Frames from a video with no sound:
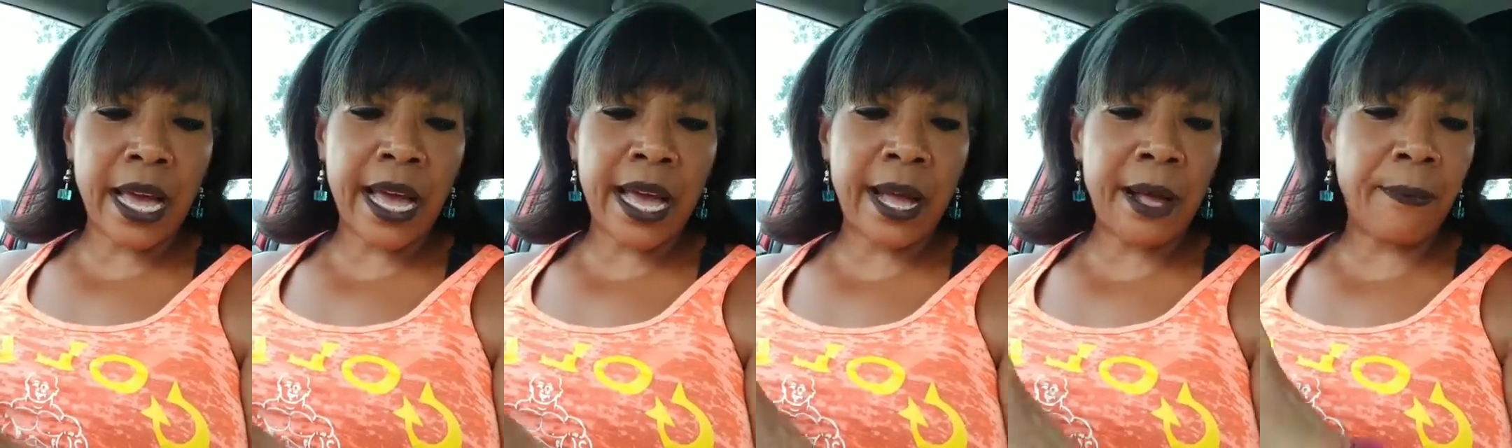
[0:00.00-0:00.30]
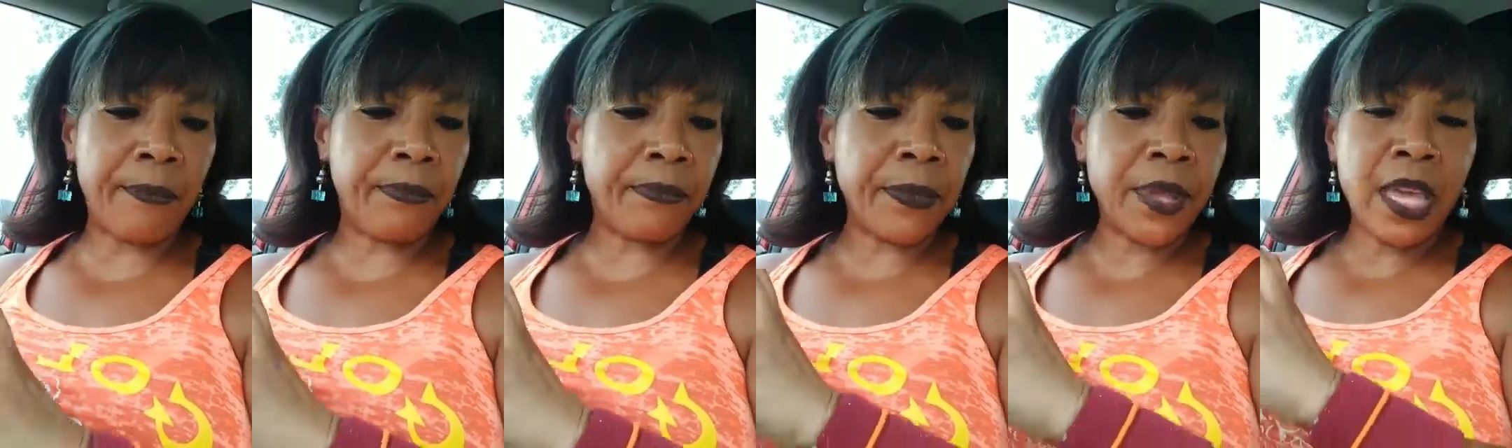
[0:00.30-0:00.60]

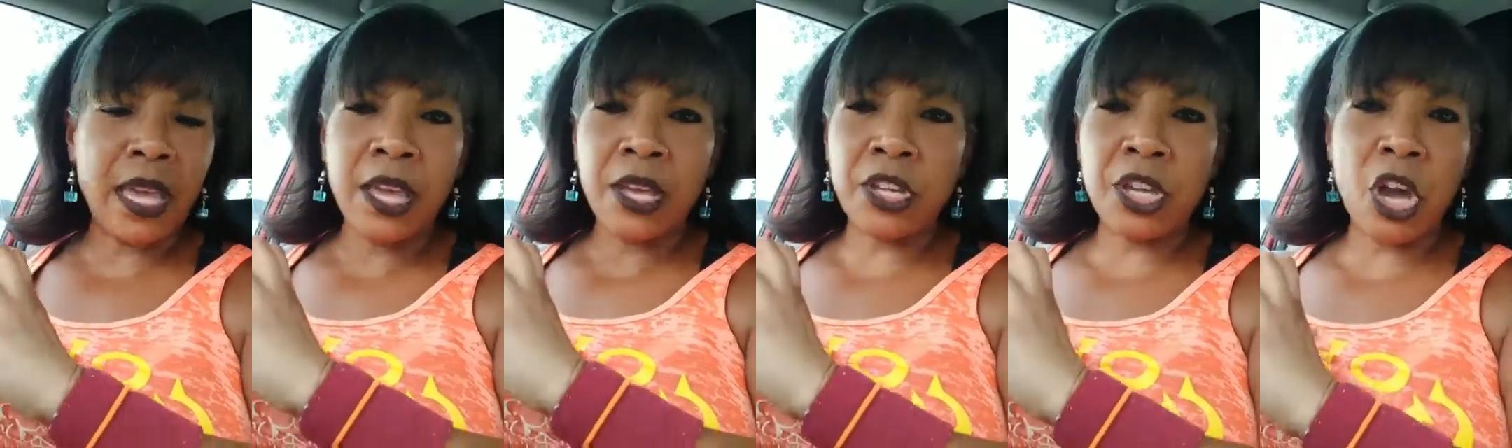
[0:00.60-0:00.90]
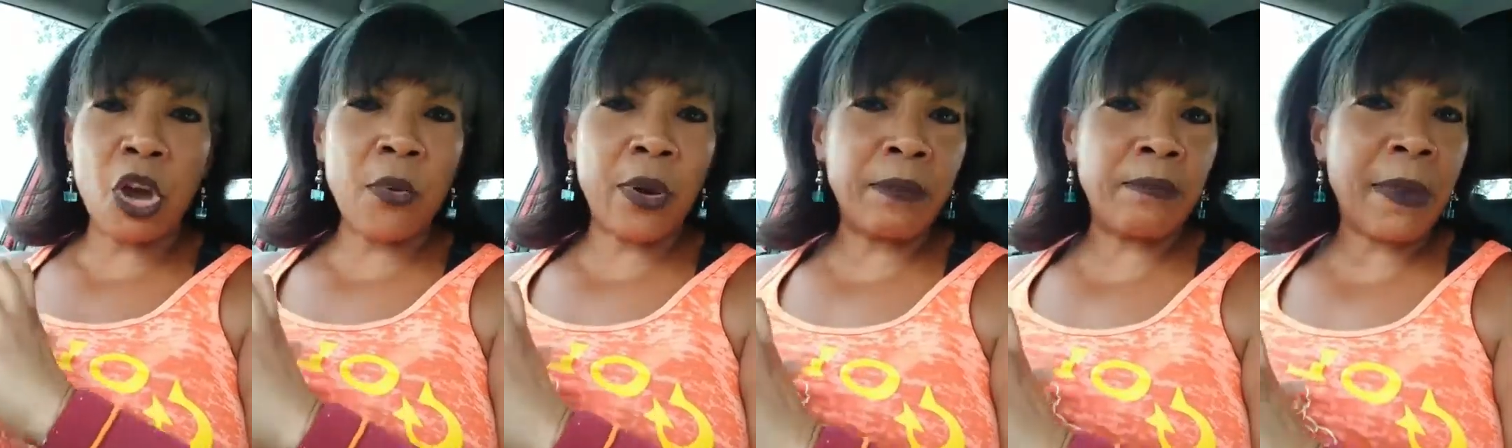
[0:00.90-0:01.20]

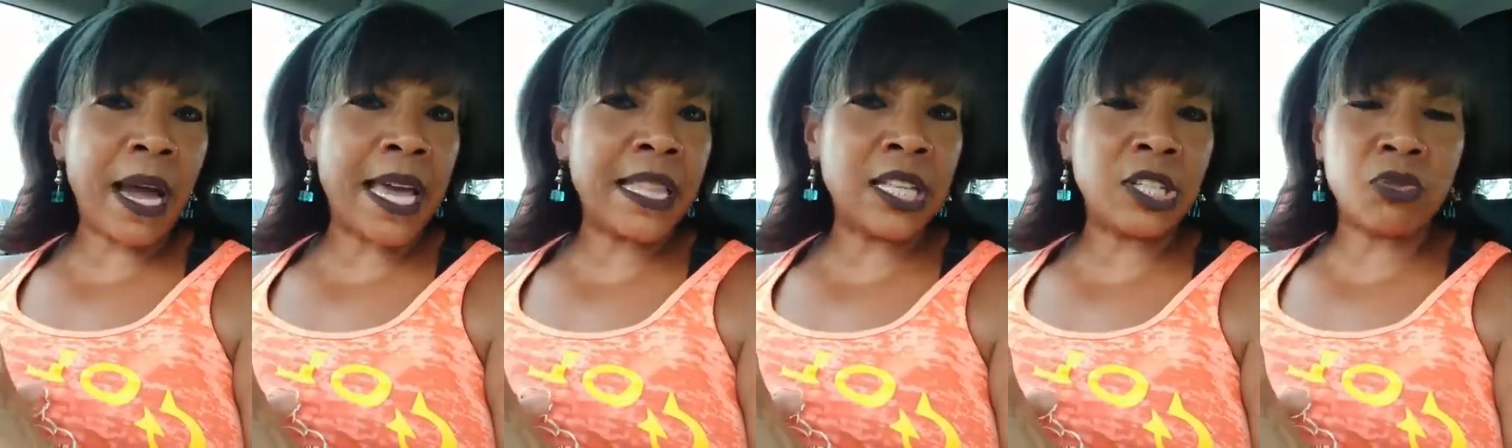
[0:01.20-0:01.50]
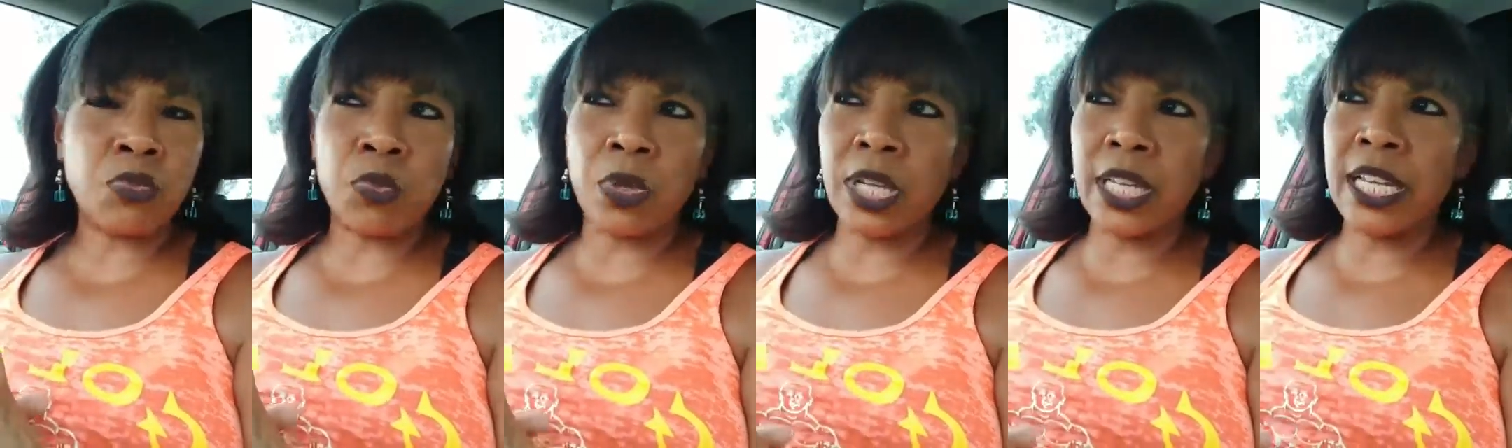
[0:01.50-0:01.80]
go and buy
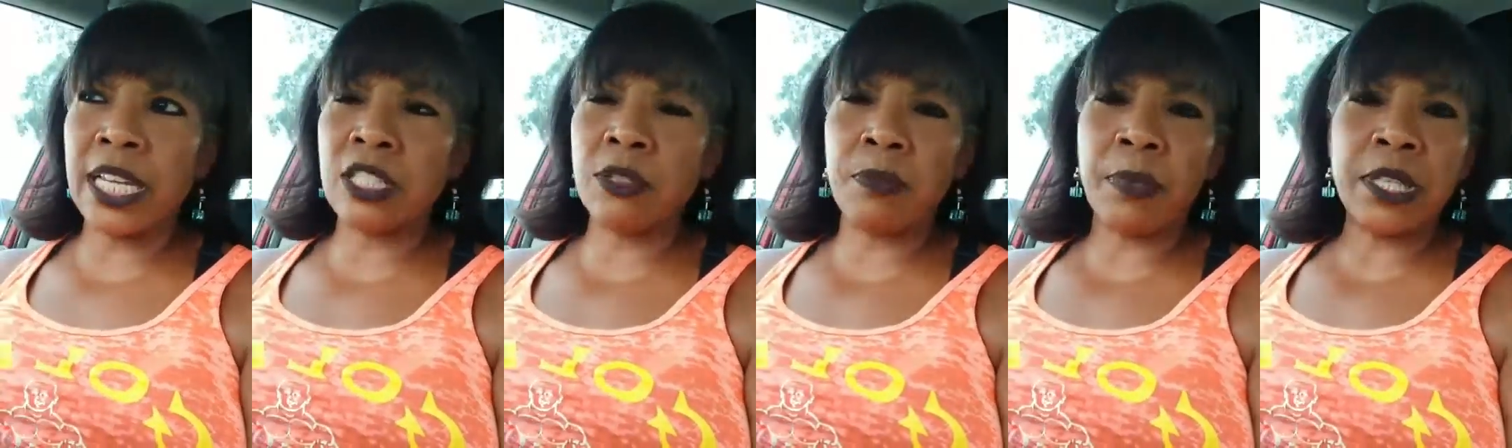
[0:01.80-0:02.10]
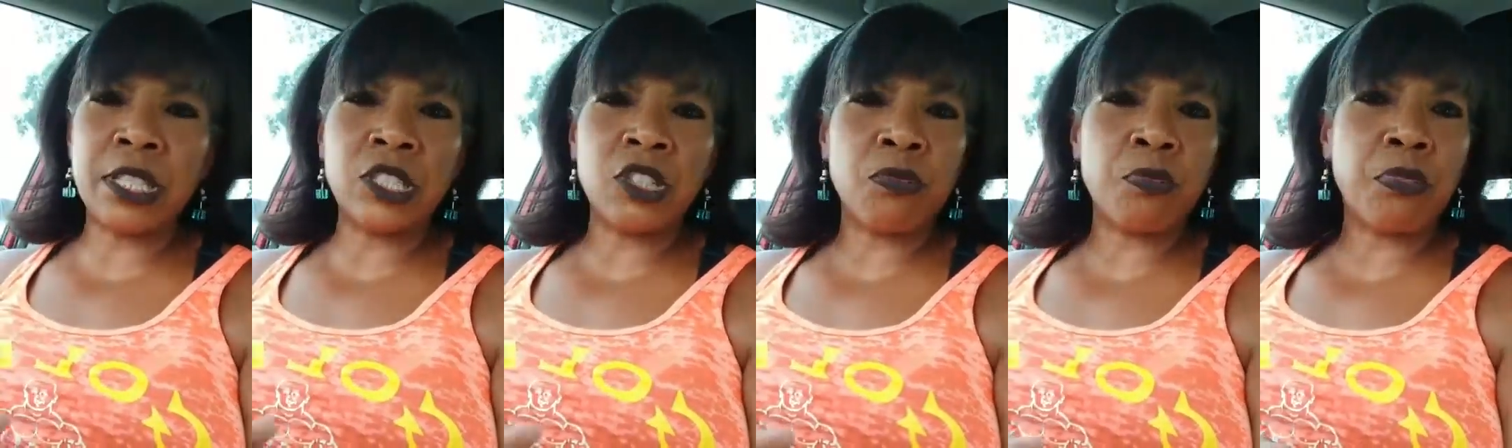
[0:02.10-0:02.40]
this really
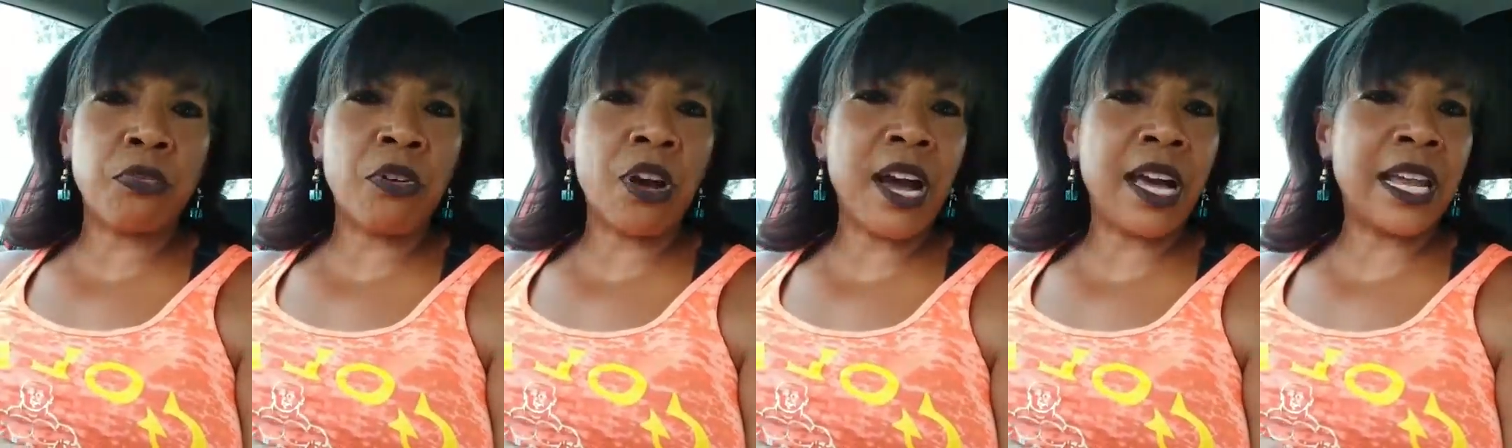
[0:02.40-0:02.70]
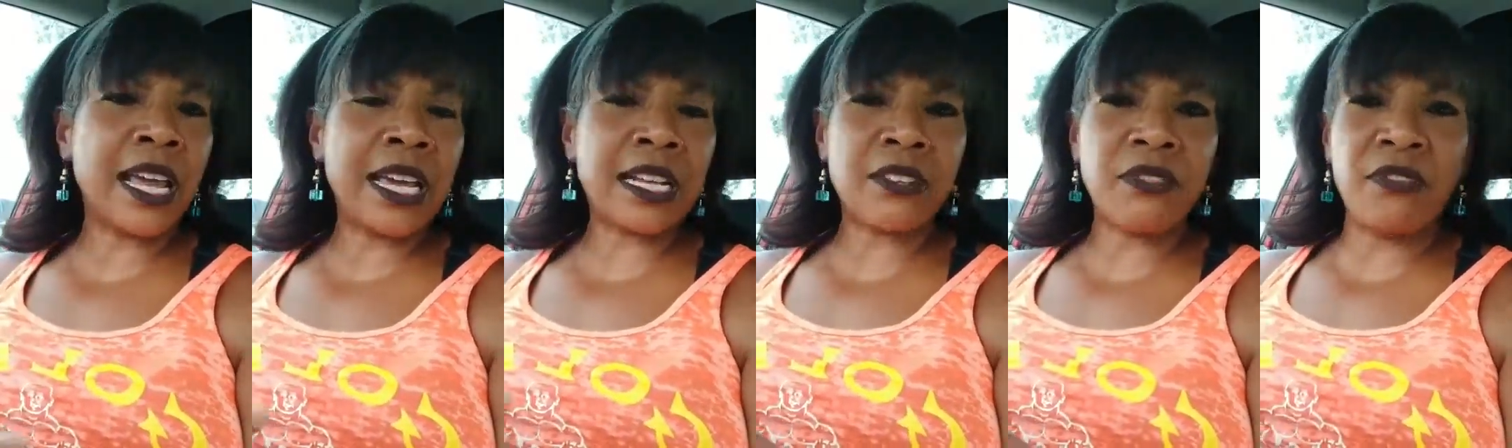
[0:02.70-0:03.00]
expensive
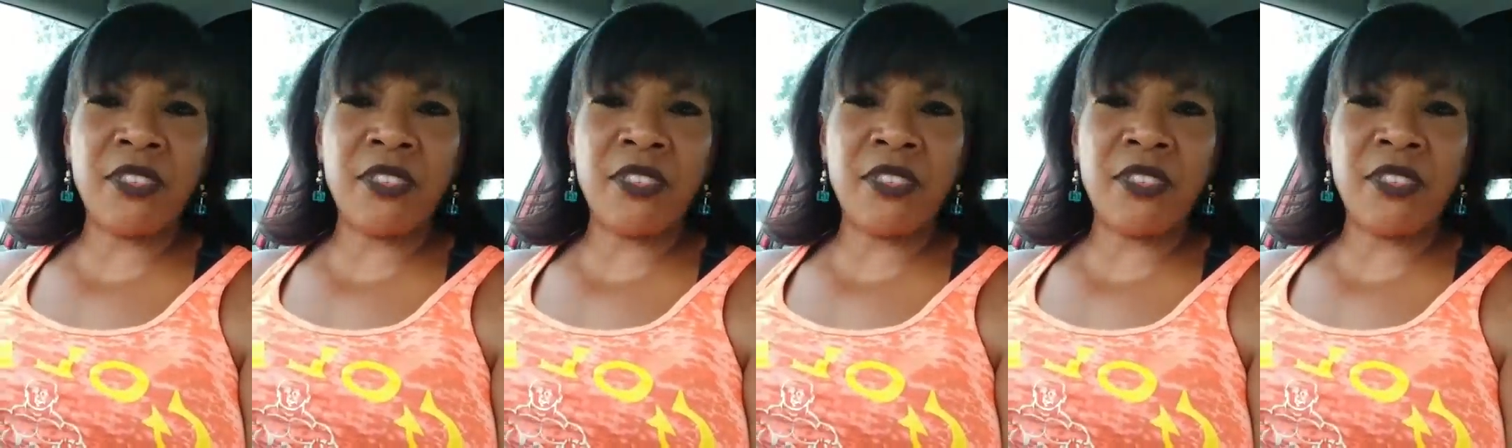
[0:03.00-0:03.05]
product,